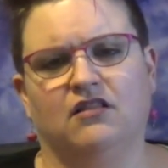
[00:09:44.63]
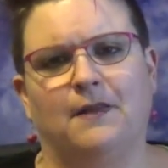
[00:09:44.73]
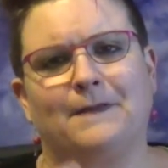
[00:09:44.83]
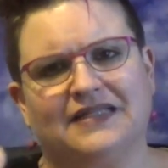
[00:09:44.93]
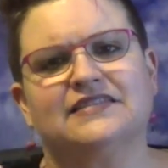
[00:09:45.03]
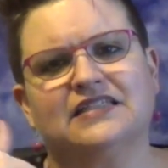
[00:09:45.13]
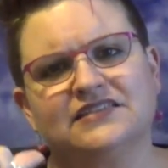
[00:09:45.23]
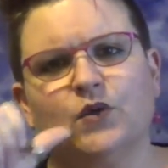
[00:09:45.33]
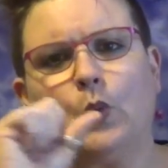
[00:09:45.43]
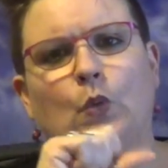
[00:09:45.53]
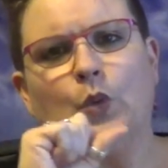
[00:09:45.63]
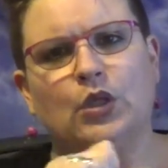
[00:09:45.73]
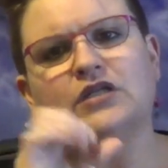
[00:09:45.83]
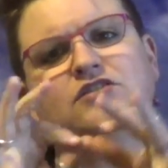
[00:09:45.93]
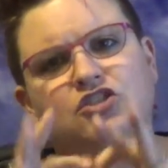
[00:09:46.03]
but I don't feel like that
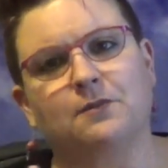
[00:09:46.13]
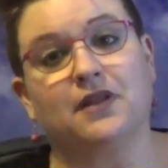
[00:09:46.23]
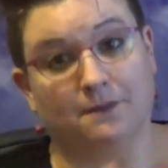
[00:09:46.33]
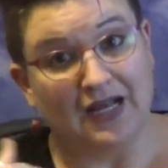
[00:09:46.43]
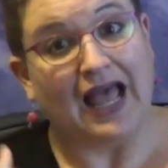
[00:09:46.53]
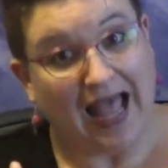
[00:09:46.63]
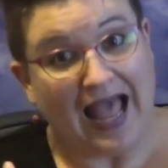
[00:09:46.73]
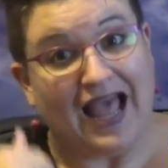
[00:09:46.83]
identity is correct.